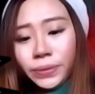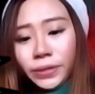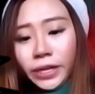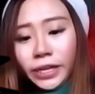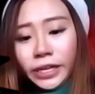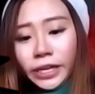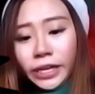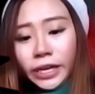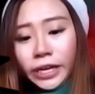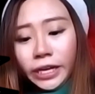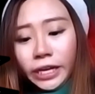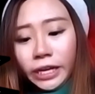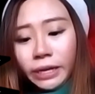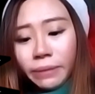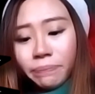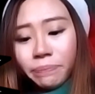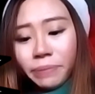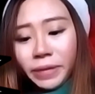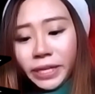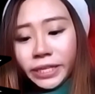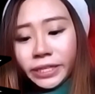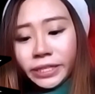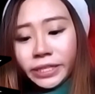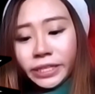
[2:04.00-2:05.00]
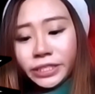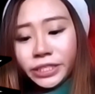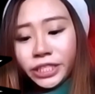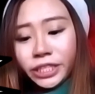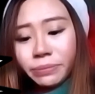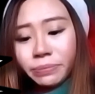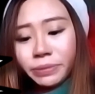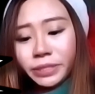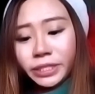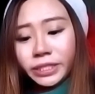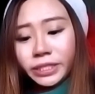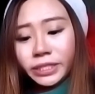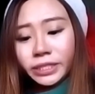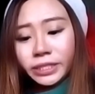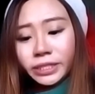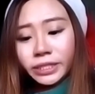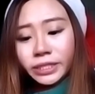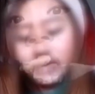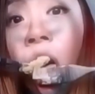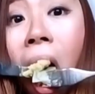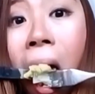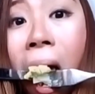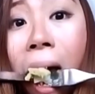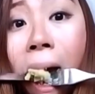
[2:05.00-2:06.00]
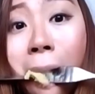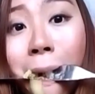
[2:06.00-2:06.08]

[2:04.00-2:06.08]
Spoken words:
Oh la la, bacon and chickpeas.